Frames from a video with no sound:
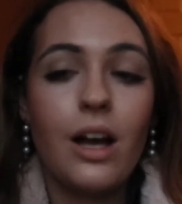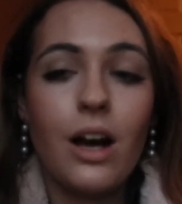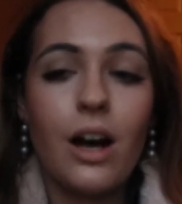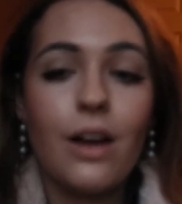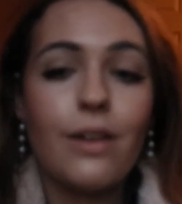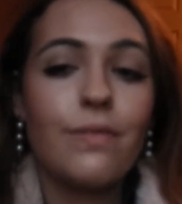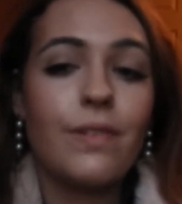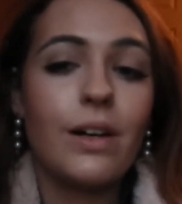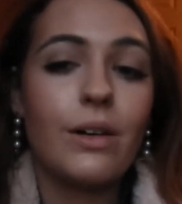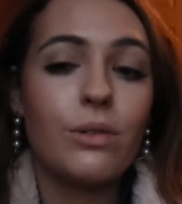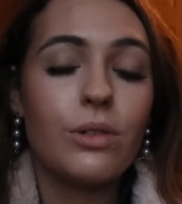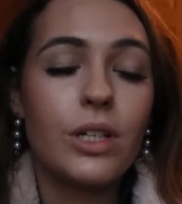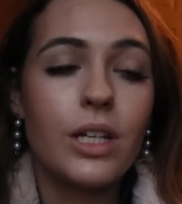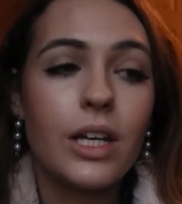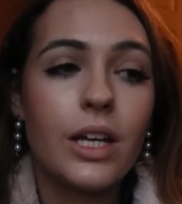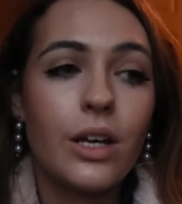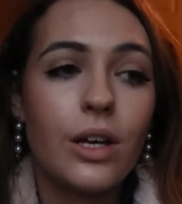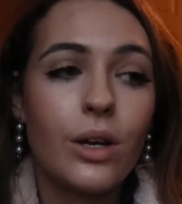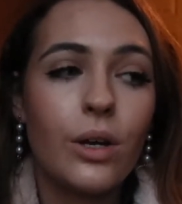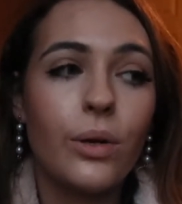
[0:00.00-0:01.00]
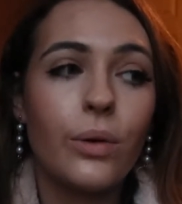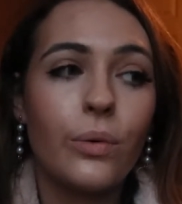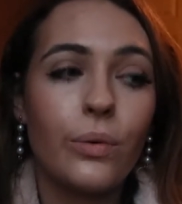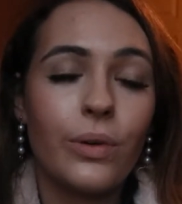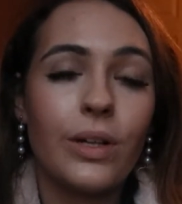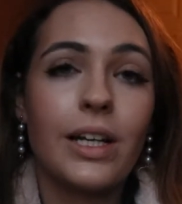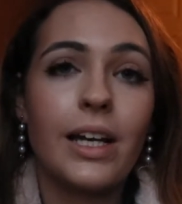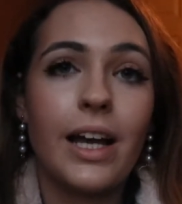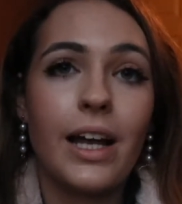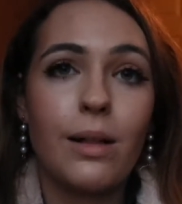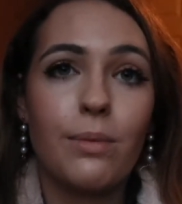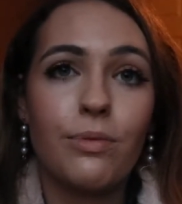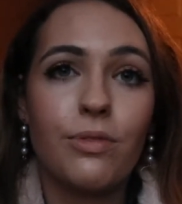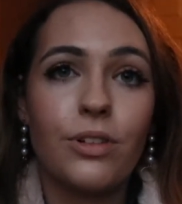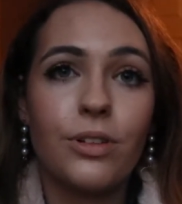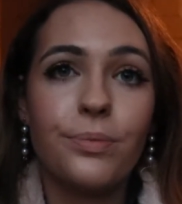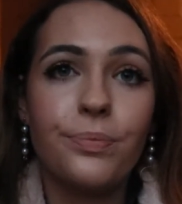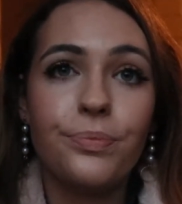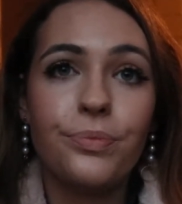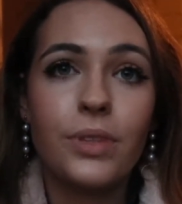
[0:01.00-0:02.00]
I found really
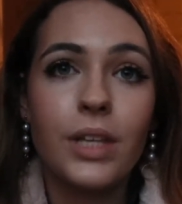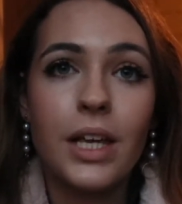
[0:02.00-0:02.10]
helpful,